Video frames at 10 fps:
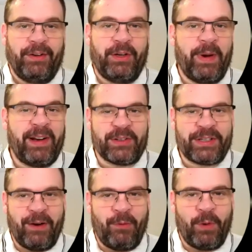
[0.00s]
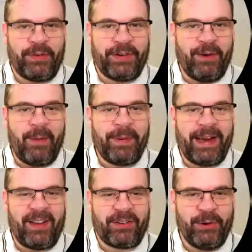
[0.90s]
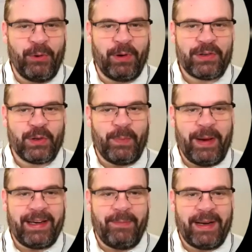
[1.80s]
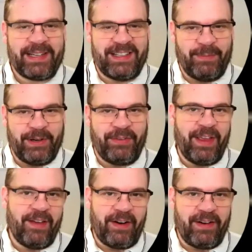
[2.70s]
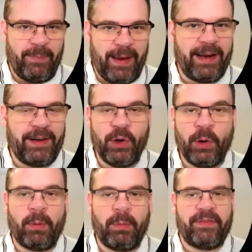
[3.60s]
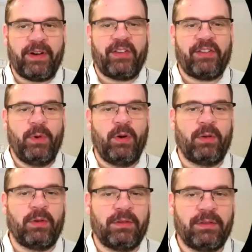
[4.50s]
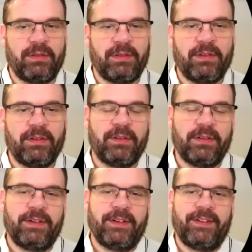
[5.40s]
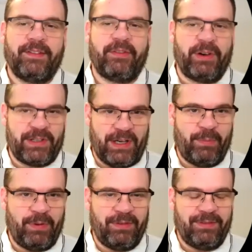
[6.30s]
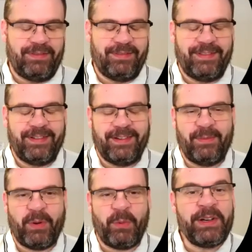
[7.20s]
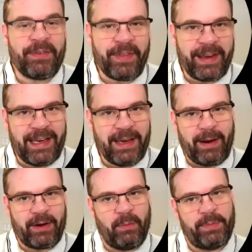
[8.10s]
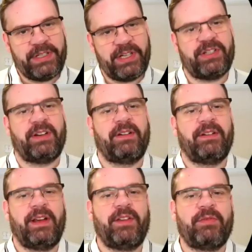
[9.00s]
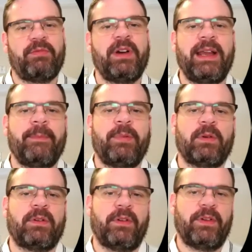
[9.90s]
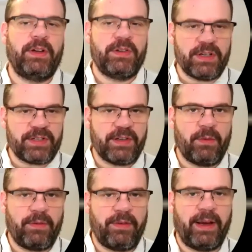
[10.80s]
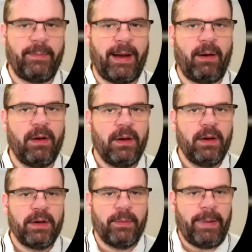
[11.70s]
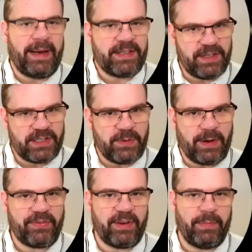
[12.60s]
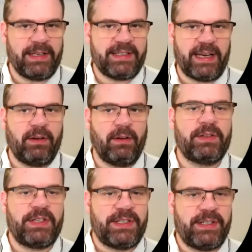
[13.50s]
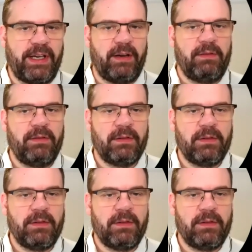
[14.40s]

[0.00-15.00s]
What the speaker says: You may not want to go up against Google as your main competitor because they're very big and you're probably very small, for example. But when you're thinking about competition, it's really important you just don't think about competitors who have similar technologies to you.